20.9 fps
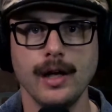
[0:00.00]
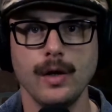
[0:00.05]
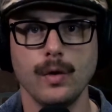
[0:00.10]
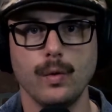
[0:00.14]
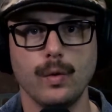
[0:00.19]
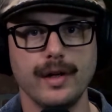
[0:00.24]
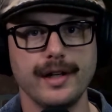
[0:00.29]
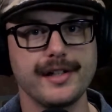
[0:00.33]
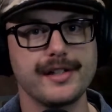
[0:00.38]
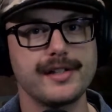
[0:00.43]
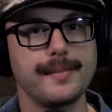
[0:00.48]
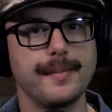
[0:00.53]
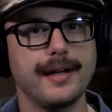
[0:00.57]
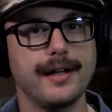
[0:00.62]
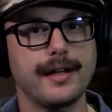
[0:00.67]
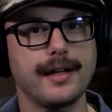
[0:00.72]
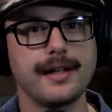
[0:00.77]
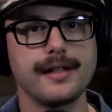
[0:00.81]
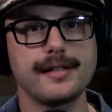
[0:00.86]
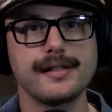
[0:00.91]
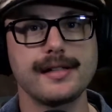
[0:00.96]
What is
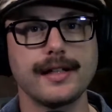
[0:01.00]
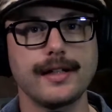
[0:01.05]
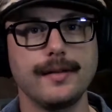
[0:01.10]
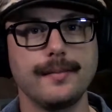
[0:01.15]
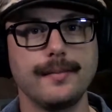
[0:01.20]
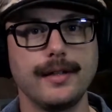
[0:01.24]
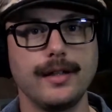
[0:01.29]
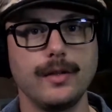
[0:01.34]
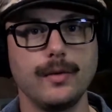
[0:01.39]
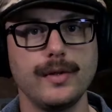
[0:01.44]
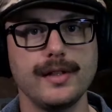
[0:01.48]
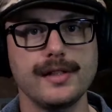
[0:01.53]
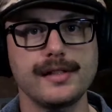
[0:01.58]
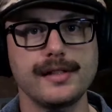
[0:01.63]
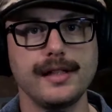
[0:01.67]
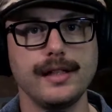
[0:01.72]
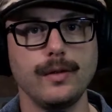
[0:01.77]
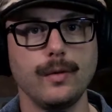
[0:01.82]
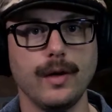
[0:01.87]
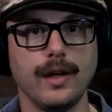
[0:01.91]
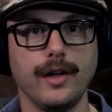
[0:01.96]
American single malt
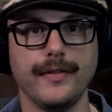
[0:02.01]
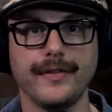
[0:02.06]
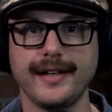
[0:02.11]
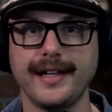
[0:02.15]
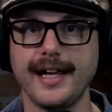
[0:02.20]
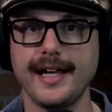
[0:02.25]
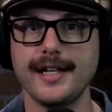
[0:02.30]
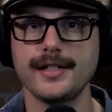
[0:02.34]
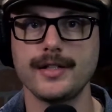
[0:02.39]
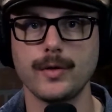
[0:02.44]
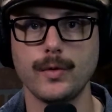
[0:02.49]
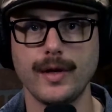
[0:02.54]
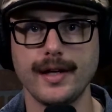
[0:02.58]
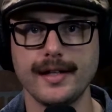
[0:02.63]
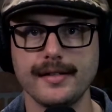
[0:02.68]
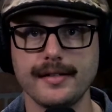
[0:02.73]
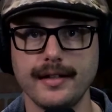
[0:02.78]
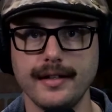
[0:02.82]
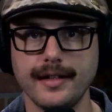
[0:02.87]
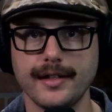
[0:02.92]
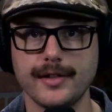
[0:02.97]
whiskey? Well, in the case of
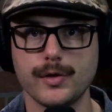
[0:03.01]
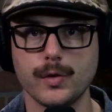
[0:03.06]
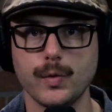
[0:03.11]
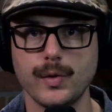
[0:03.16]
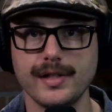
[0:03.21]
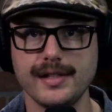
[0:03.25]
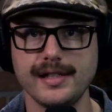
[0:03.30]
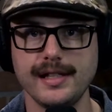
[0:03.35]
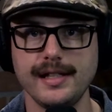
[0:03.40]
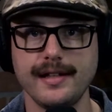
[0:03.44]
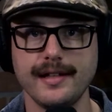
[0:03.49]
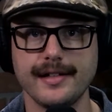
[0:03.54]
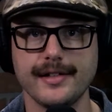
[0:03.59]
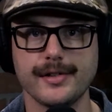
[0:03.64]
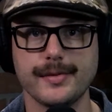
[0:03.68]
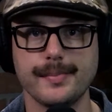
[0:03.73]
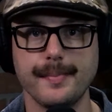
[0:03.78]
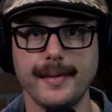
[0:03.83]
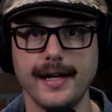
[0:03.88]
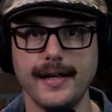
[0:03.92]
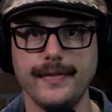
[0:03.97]
Westland, it's whiskey that is
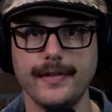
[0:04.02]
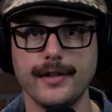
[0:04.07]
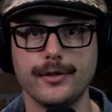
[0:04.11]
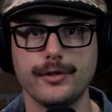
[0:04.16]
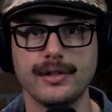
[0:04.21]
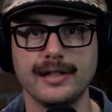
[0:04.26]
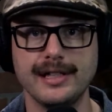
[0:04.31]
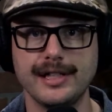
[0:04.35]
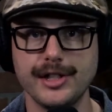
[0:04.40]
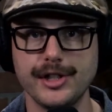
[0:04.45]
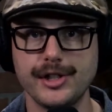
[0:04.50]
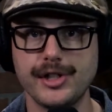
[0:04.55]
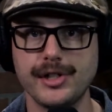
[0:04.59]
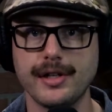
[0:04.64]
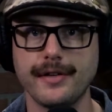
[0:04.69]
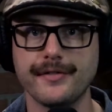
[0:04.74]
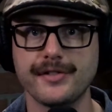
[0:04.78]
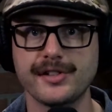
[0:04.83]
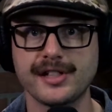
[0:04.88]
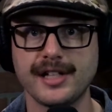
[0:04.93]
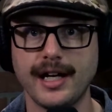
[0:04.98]
made in the tradition
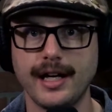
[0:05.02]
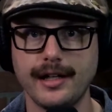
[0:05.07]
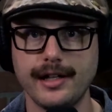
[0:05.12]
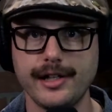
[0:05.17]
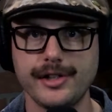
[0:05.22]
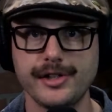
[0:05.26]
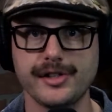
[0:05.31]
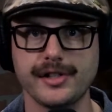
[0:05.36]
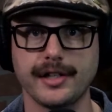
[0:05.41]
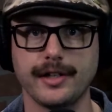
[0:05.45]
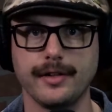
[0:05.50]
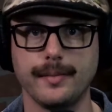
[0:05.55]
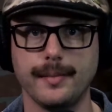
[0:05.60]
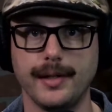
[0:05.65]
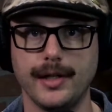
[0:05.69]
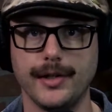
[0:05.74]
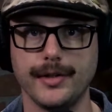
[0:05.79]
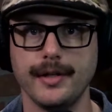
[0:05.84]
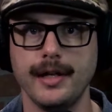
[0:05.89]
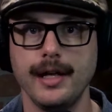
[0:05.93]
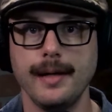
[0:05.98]
of Scottish single
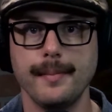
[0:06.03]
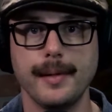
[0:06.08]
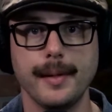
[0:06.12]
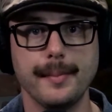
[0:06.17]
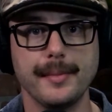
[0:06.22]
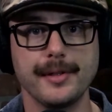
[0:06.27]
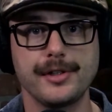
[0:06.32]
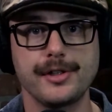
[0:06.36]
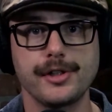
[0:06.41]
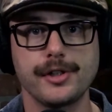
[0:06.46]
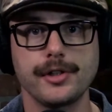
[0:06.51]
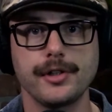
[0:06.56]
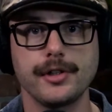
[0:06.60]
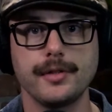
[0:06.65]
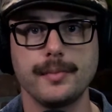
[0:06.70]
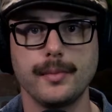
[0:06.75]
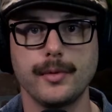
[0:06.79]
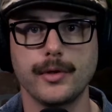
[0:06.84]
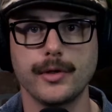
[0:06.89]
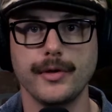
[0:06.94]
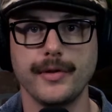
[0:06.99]
malt, but matured
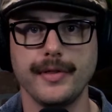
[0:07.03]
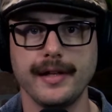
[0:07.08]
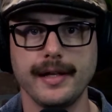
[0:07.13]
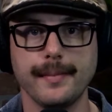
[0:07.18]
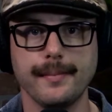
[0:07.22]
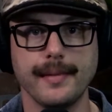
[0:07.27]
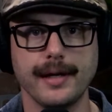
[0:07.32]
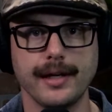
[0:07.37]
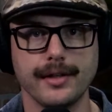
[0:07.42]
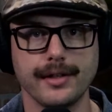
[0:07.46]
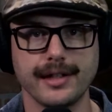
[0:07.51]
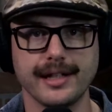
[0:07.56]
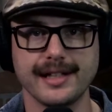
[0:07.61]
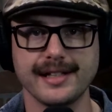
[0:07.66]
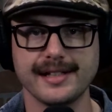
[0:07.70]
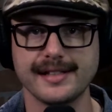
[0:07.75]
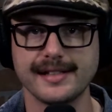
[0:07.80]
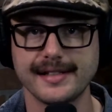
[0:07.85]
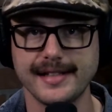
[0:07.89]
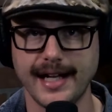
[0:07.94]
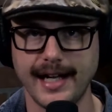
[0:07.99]
more in the American
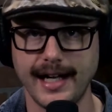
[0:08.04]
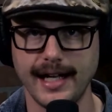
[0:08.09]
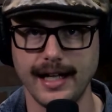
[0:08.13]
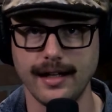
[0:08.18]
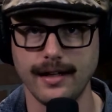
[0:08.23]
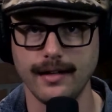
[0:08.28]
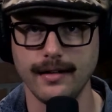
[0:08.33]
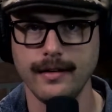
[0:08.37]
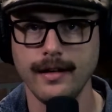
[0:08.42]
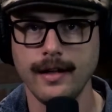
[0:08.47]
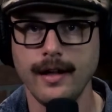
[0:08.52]
style.